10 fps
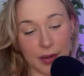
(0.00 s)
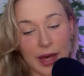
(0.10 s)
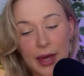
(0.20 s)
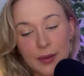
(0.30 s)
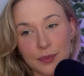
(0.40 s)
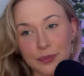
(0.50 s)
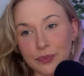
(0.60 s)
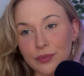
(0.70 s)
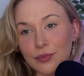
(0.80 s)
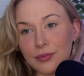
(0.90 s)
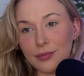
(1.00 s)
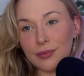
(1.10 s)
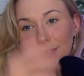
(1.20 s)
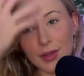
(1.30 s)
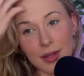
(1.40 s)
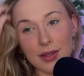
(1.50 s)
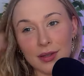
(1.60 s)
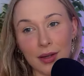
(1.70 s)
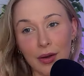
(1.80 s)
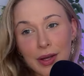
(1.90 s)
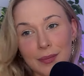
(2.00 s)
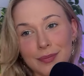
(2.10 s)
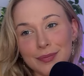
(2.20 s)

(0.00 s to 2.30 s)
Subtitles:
okay? Sorry.